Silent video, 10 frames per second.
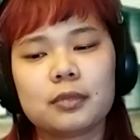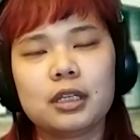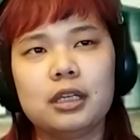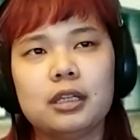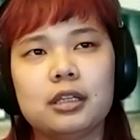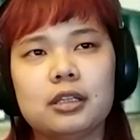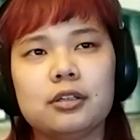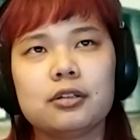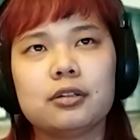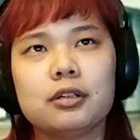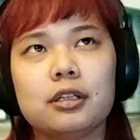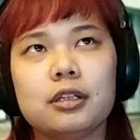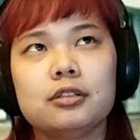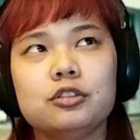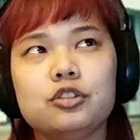
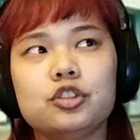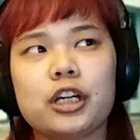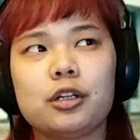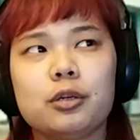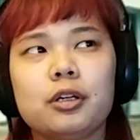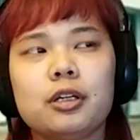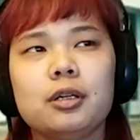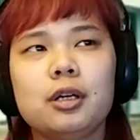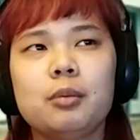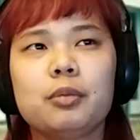in January.